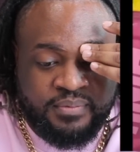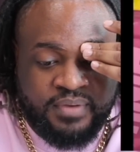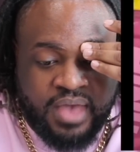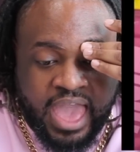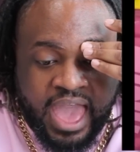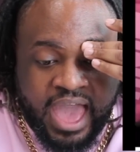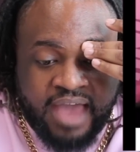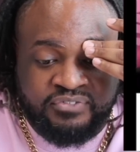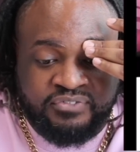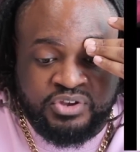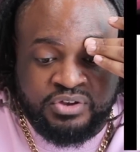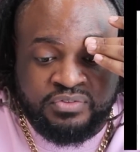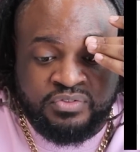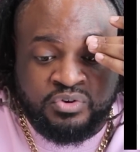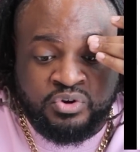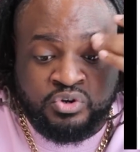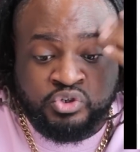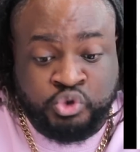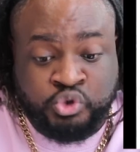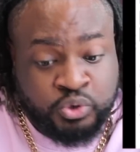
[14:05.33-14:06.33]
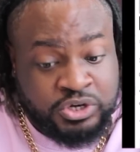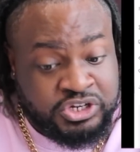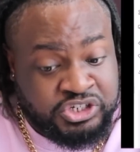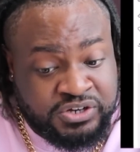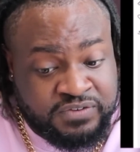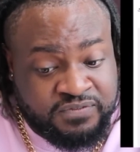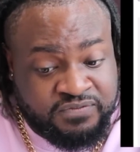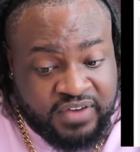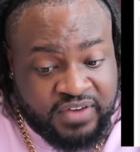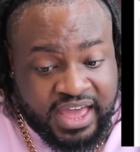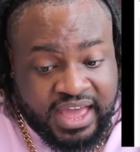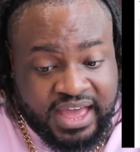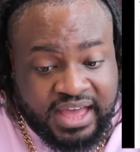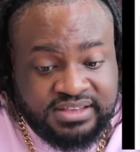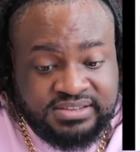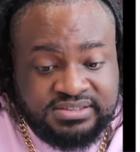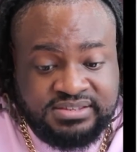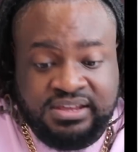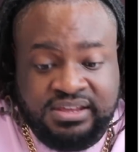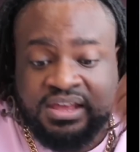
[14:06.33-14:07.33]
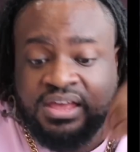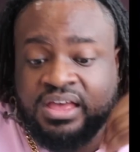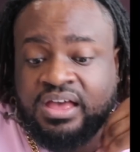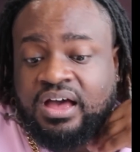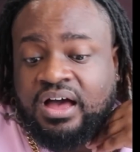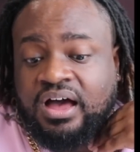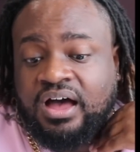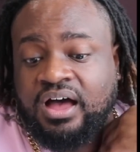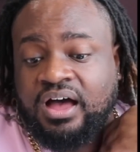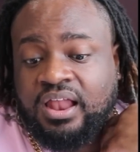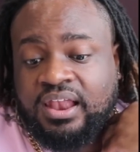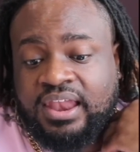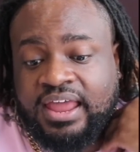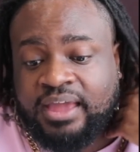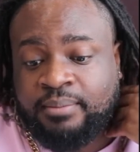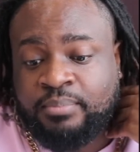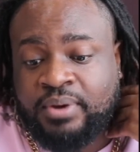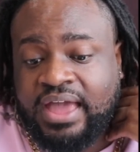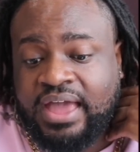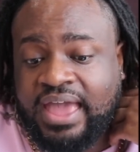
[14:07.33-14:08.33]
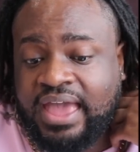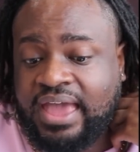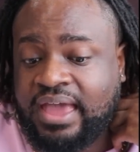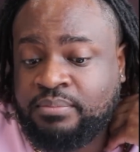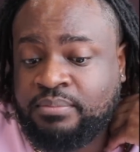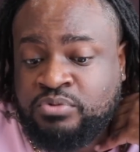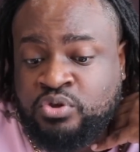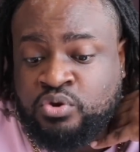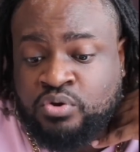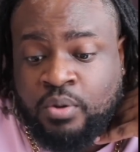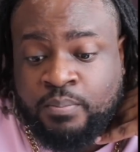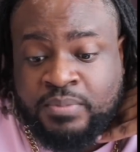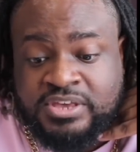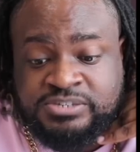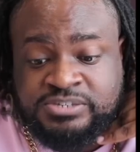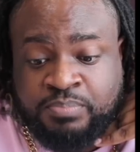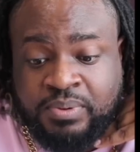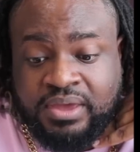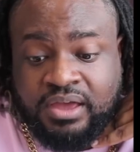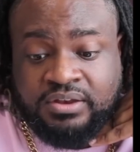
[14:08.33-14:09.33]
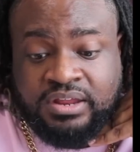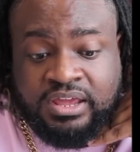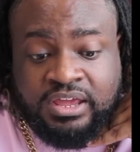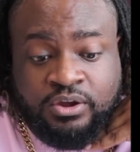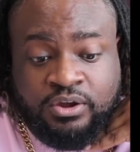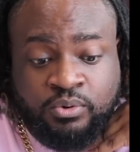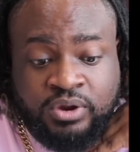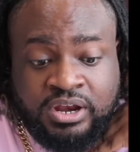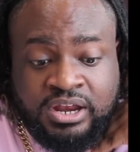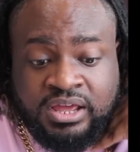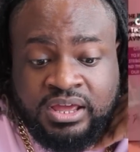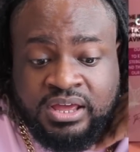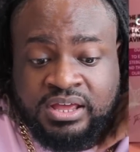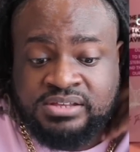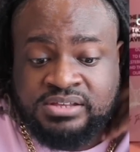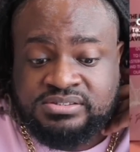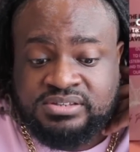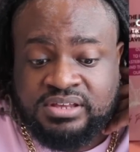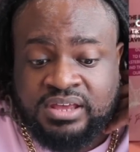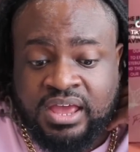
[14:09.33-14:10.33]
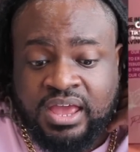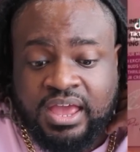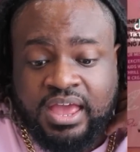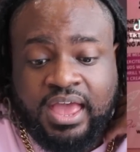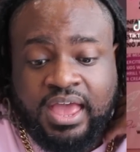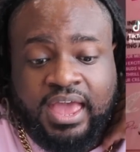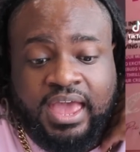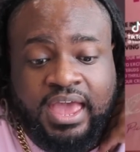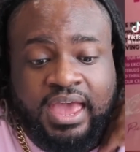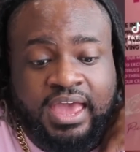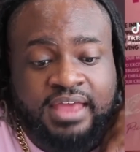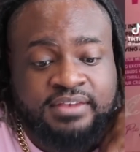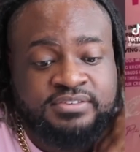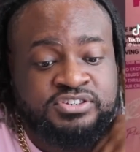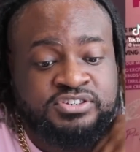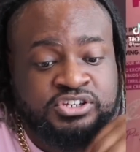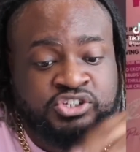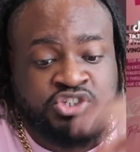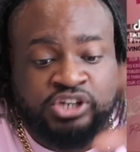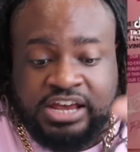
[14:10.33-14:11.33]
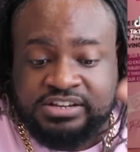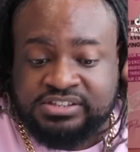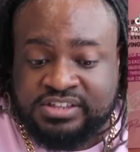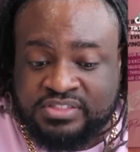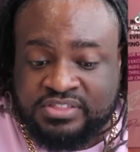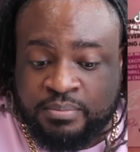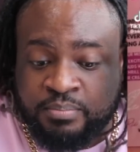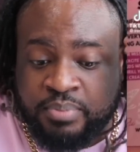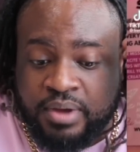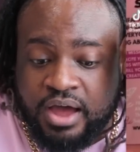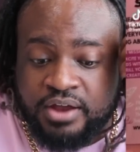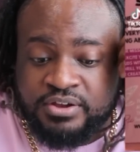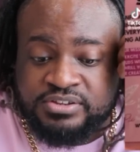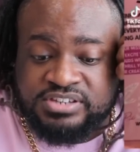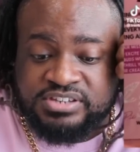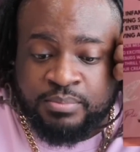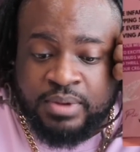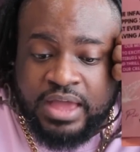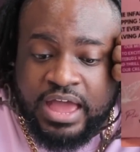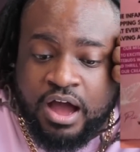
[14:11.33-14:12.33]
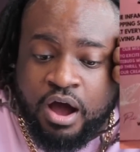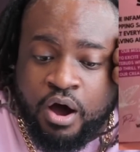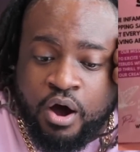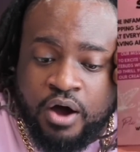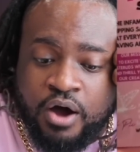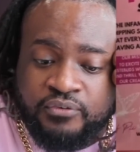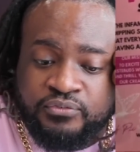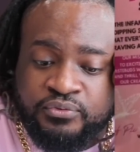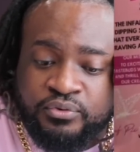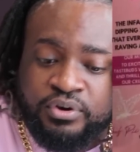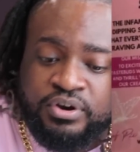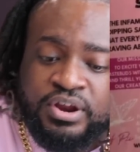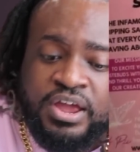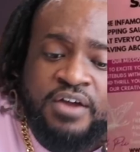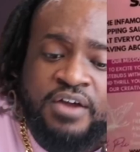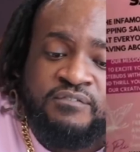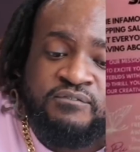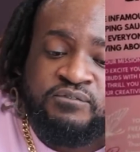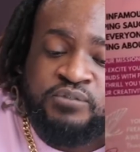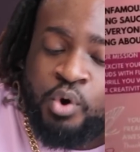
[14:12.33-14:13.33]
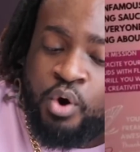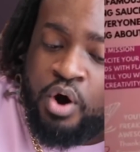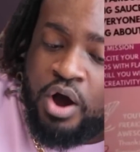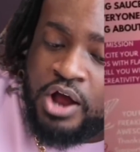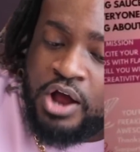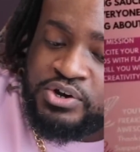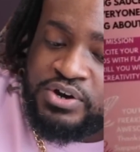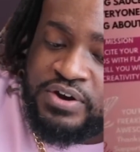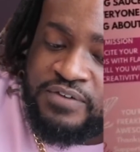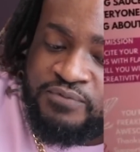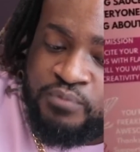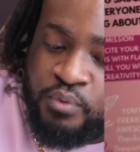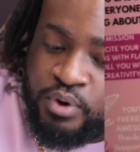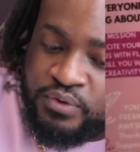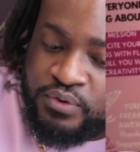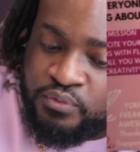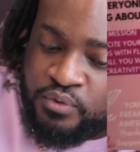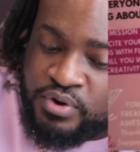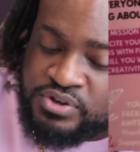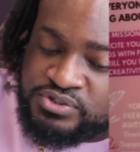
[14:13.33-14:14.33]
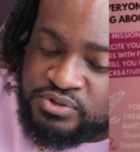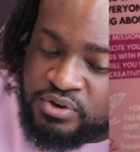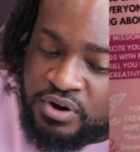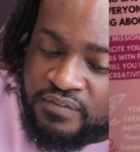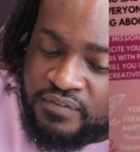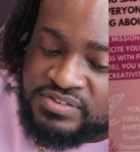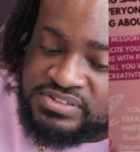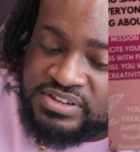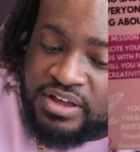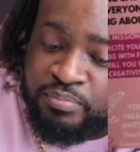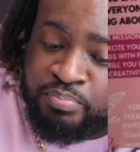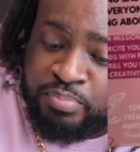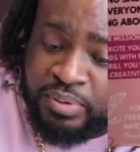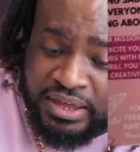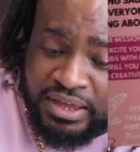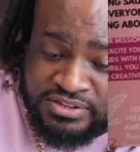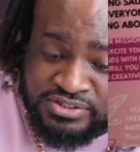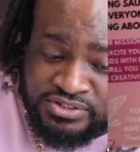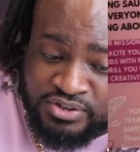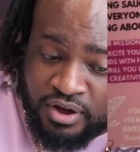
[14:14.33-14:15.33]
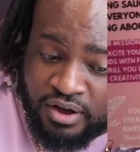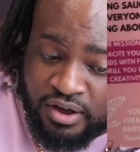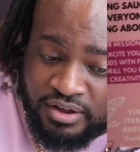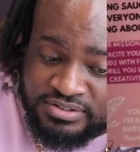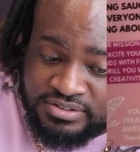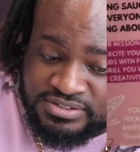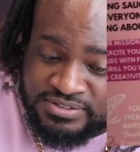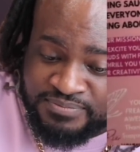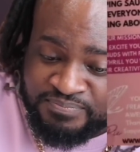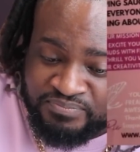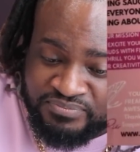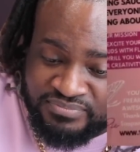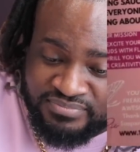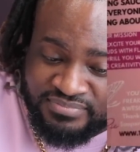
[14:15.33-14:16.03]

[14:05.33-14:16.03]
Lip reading: after the nutrition facts label had, you know, misspelled the ingredients and suggested the bottle somehow offered 444 servings of pink sauce.